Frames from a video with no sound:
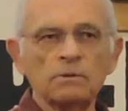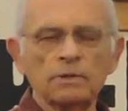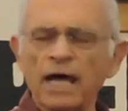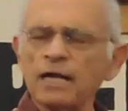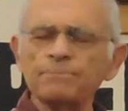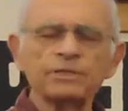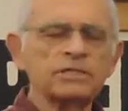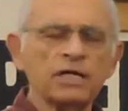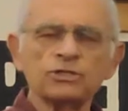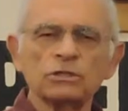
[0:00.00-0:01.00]
a lot of
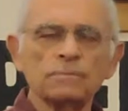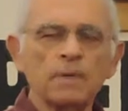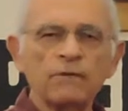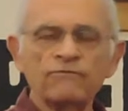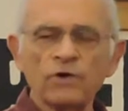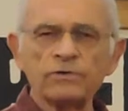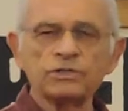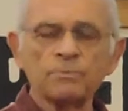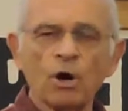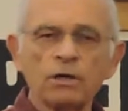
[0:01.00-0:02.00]
potential, very
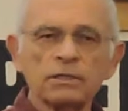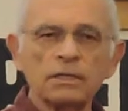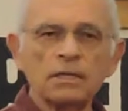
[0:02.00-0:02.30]
smart,